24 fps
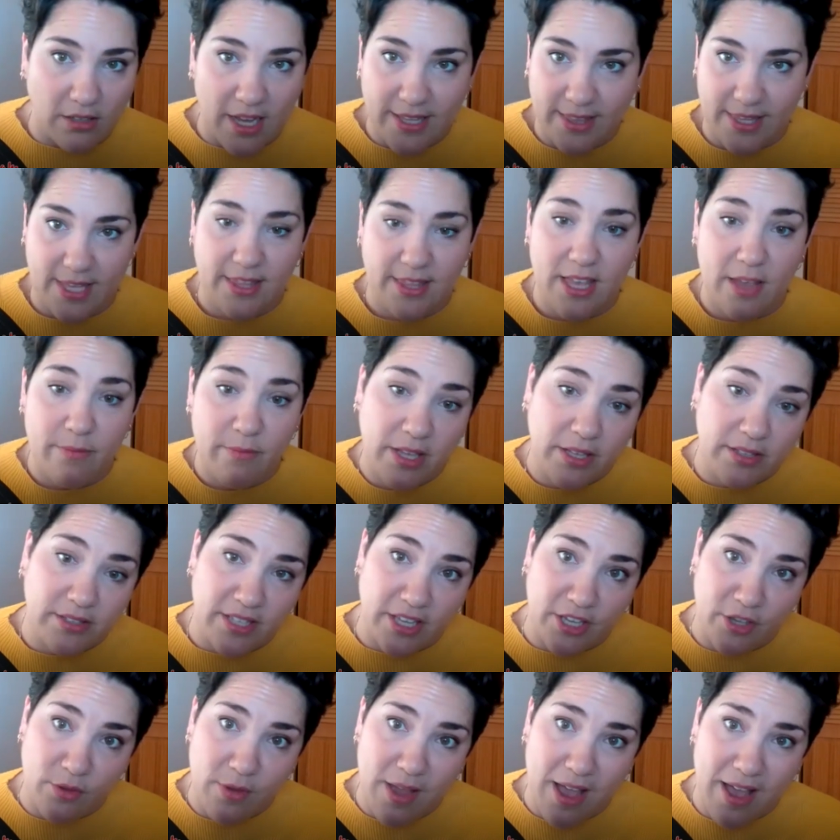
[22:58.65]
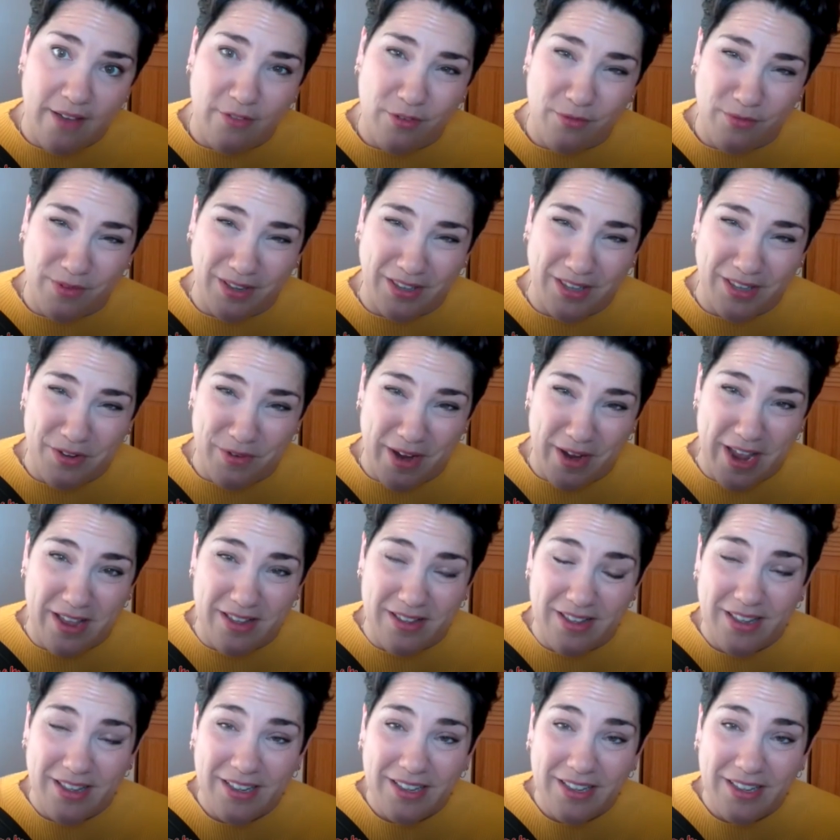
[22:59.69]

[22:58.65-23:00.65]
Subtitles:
I think that means that you have a really great